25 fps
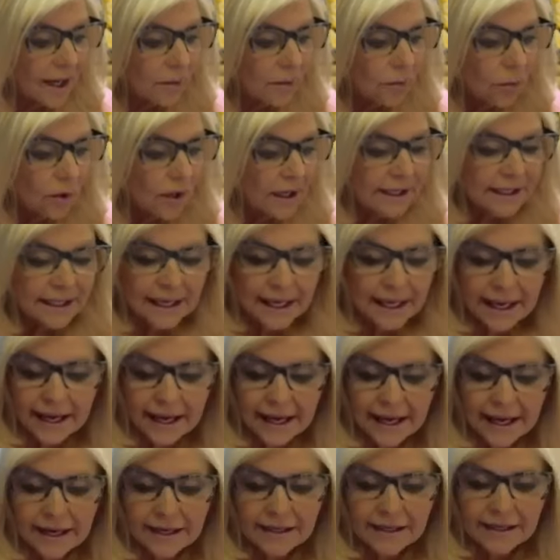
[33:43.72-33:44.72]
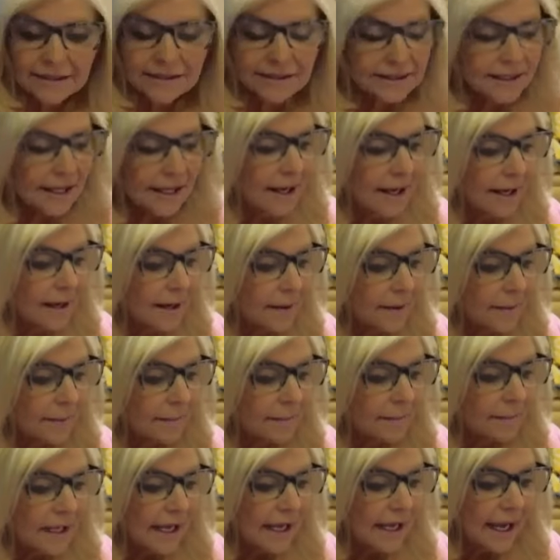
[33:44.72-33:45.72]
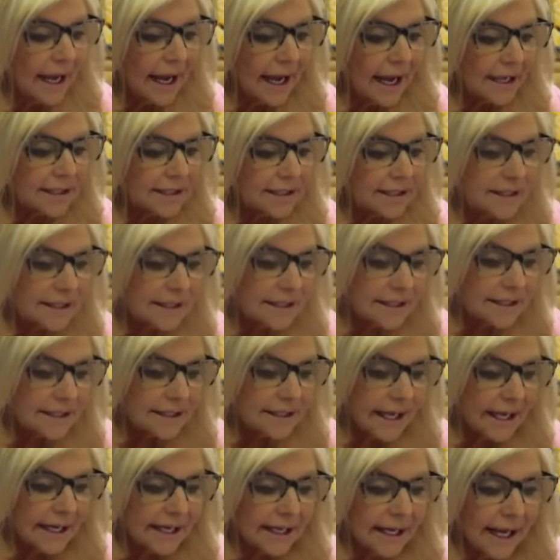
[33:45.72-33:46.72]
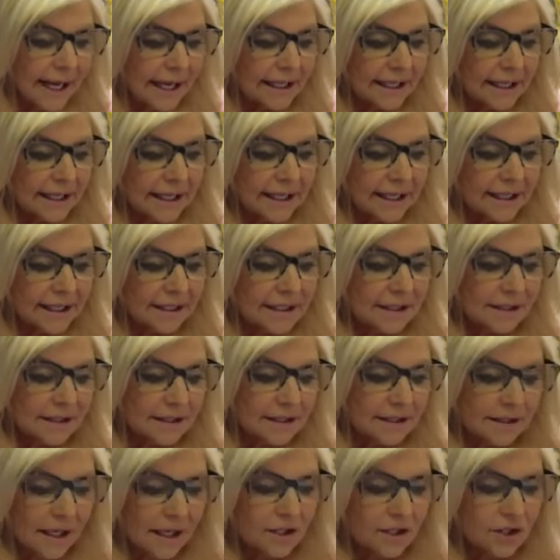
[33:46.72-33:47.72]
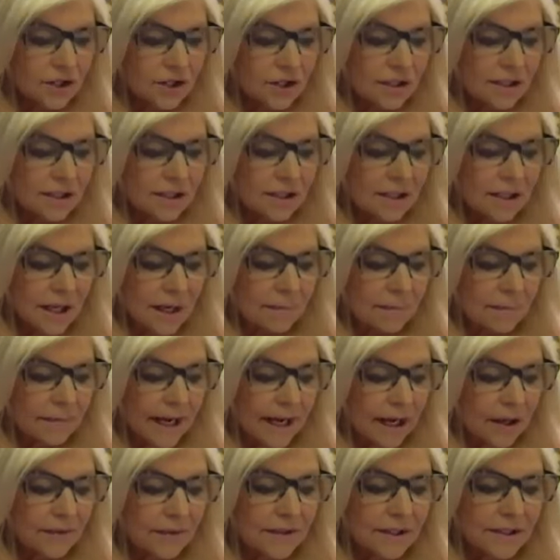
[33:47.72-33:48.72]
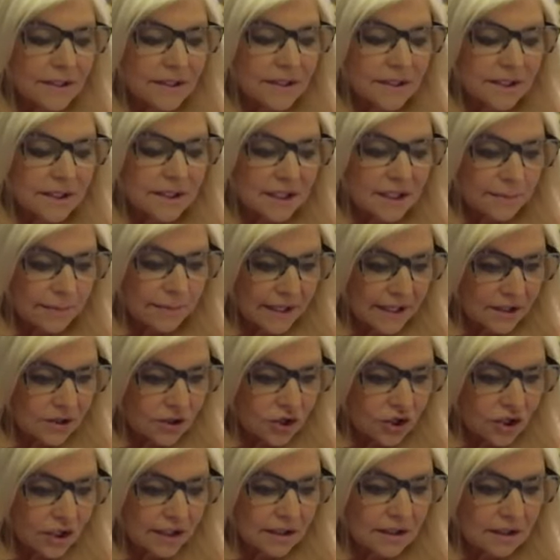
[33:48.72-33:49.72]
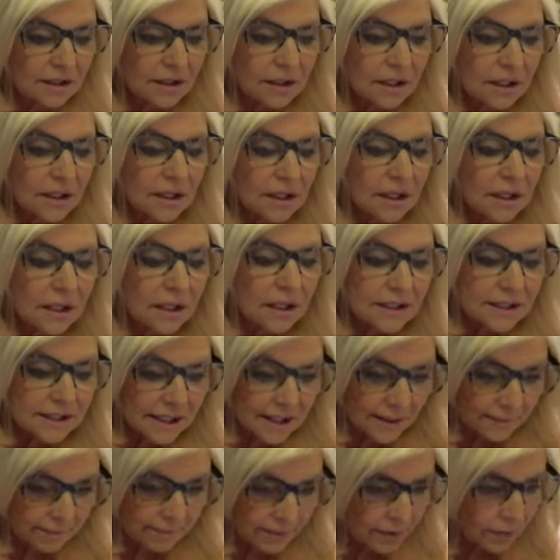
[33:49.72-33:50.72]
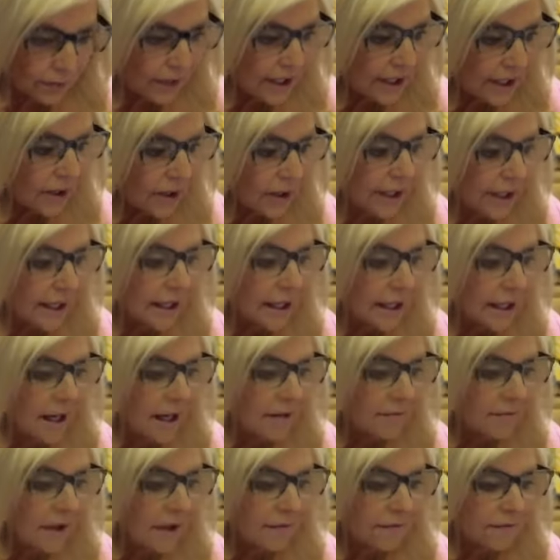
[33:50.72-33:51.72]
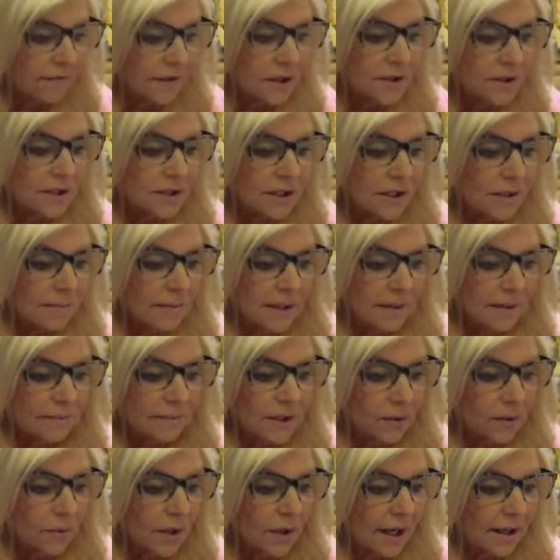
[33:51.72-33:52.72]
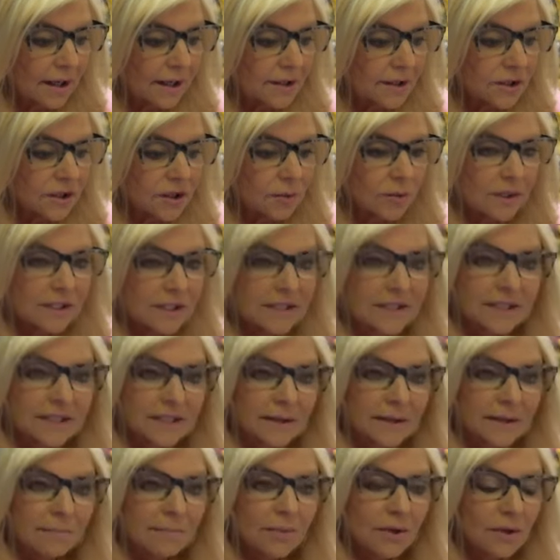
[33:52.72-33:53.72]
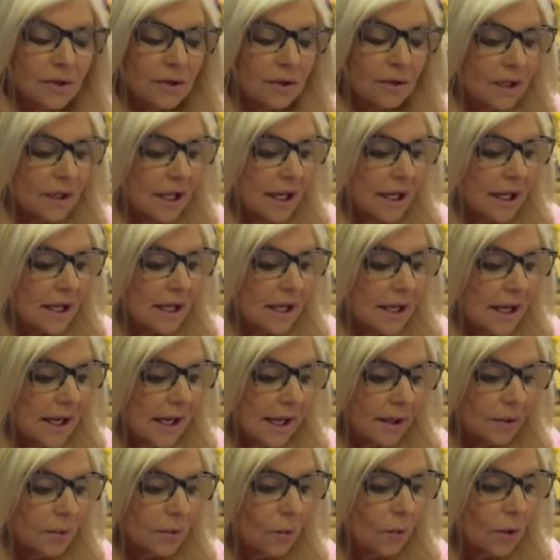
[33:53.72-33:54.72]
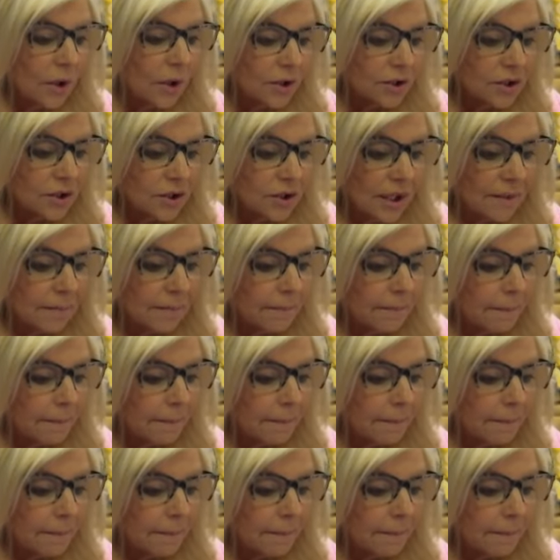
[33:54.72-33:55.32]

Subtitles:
one has the state had any discussions about the suspension, temporary, of our First Amendment right to assemble and worship?